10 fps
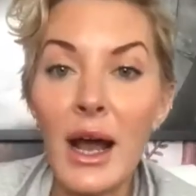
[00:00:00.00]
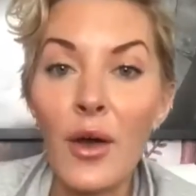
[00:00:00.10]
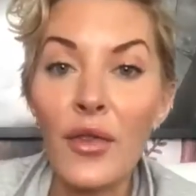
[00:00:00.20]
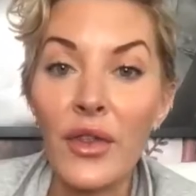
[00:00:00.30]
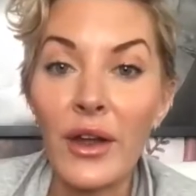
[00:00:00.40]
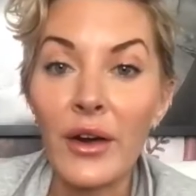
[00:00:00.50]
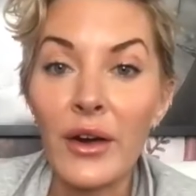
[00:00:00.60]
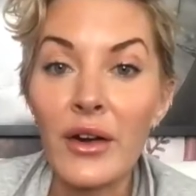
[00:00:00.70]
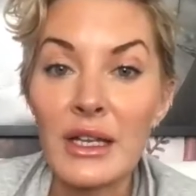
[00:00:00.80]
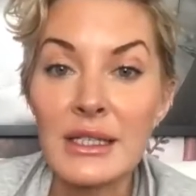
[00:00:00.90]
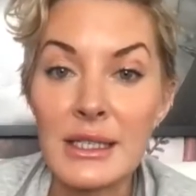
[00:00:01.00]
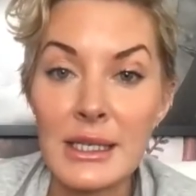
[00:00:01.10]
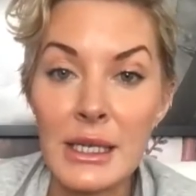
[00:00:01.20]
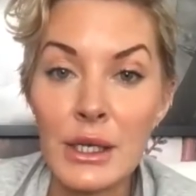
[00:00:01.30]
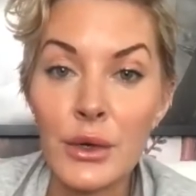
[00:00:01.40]
out there needs to
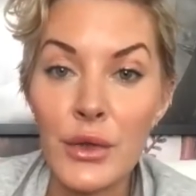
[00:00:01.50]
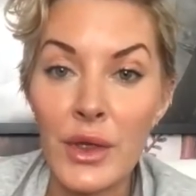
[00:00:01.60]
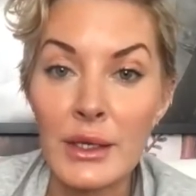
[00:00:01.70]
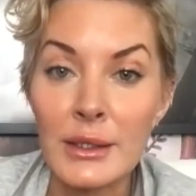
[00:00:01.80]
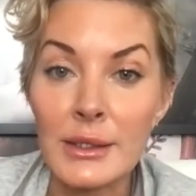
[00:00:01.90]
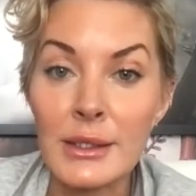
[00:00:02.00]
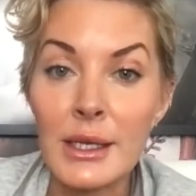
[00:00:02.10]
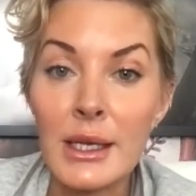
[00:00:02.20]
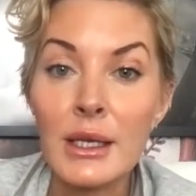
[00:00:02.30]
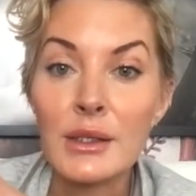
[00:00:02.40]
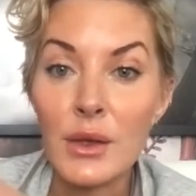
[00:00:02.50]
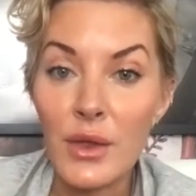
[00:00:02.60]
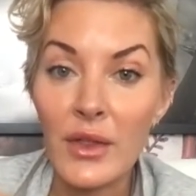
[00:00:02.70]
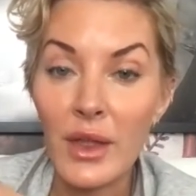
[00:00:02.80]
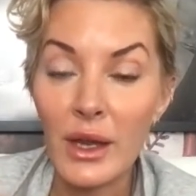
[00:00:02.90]
hear this so
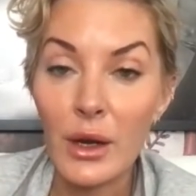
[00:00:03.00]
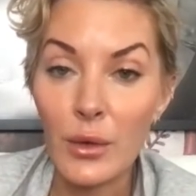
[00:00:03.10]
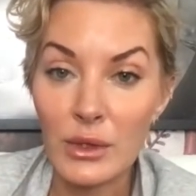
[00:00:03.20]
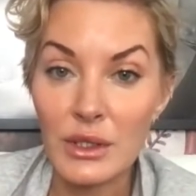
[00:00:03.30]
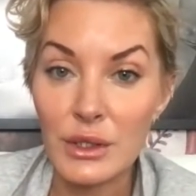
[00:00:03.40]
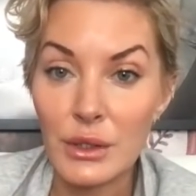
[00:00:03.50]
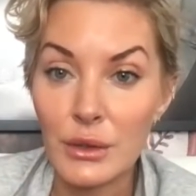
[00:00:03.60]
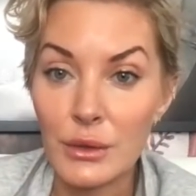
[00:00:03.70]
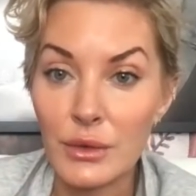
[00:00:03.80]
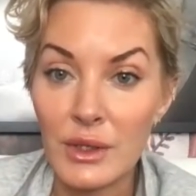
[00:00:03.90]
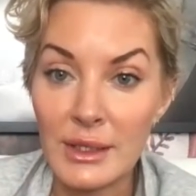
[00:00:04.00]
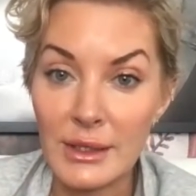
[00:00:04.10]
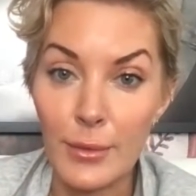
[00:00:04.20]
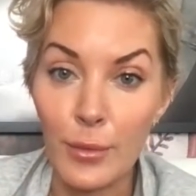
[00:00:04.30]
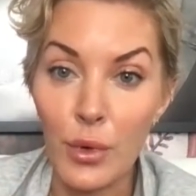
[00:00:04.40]
that they know what to do. This is
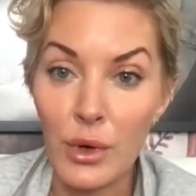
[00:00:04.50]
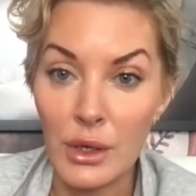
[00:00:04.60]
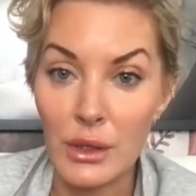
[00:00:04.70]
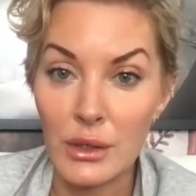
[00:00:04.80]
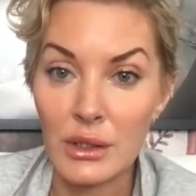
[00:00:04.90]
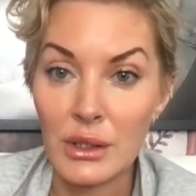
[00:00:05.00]
important.